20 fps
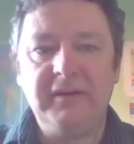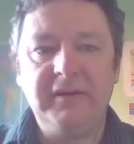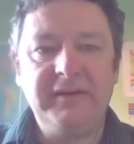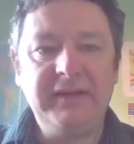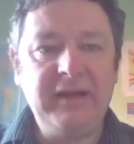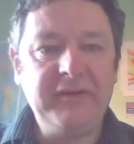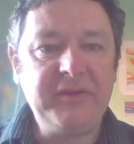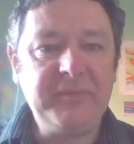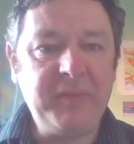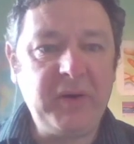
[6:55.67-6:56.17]

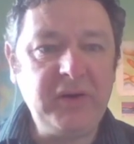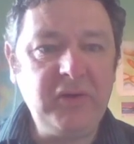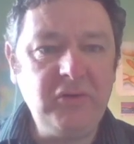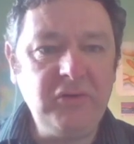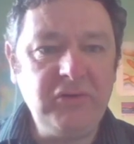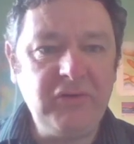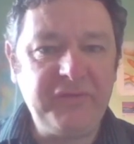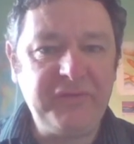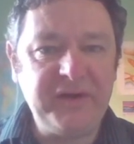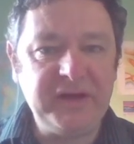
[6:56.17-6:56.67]
Now, the
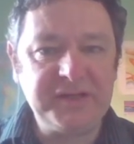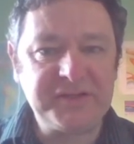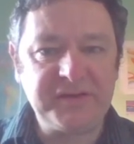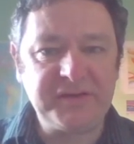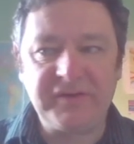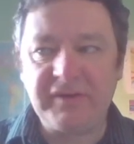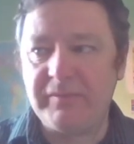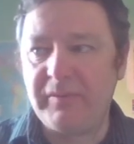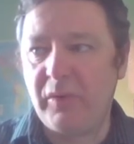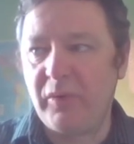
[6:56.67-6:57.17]
biographies
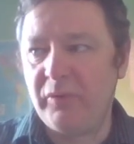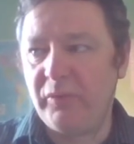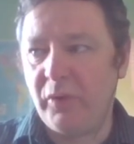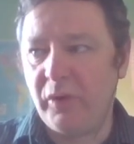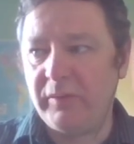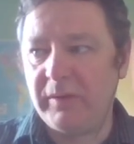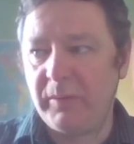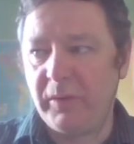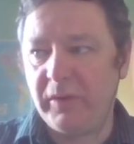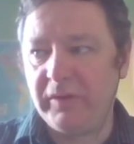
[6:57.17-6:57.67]
of the
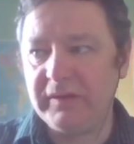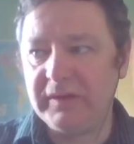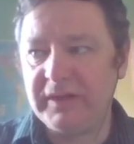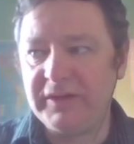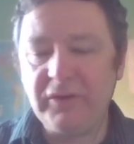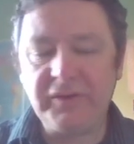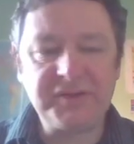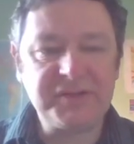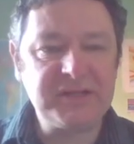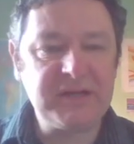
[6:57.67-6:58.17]
war memorial
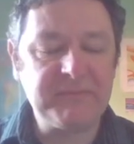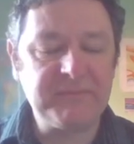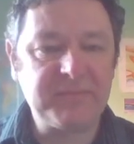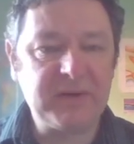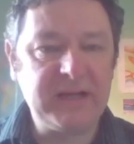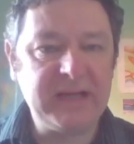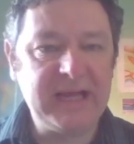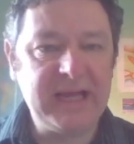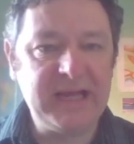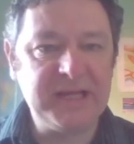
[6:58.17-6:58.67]
are not
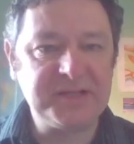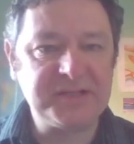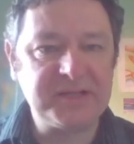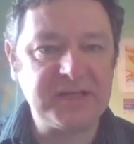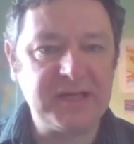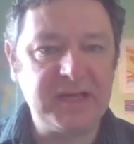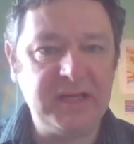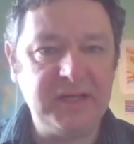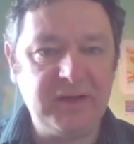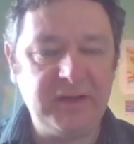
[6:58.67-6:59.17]
simply
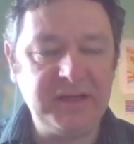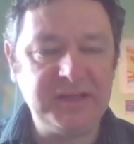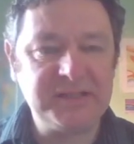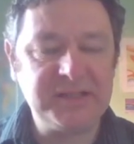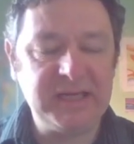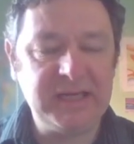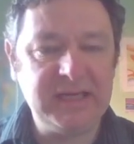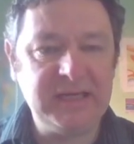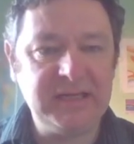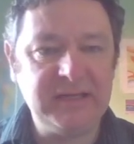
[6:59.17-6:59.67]
its
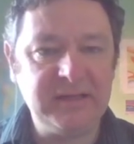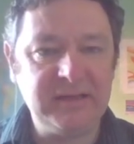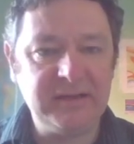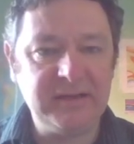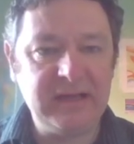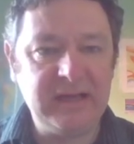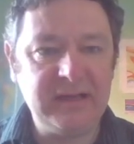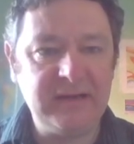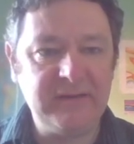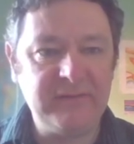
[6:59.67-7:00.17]

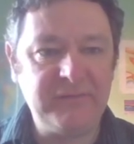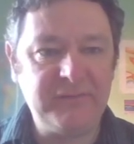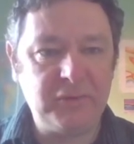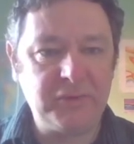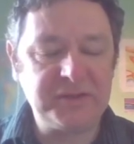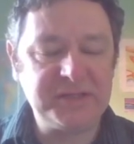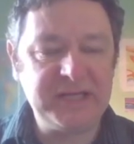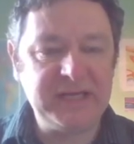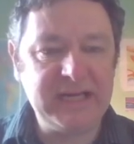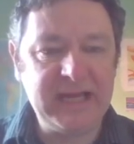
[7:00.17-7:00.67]

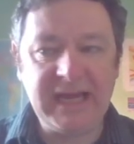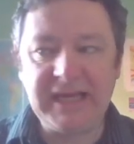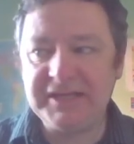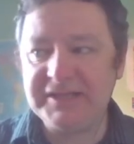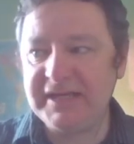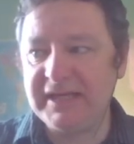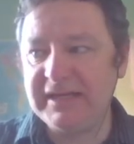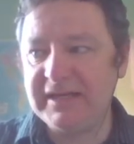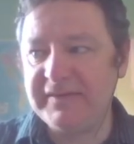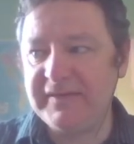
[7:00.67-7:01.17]
1914,
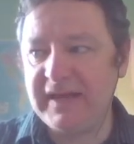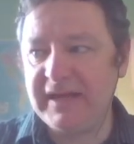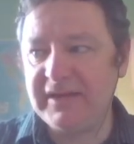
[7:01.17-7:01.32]
18 and then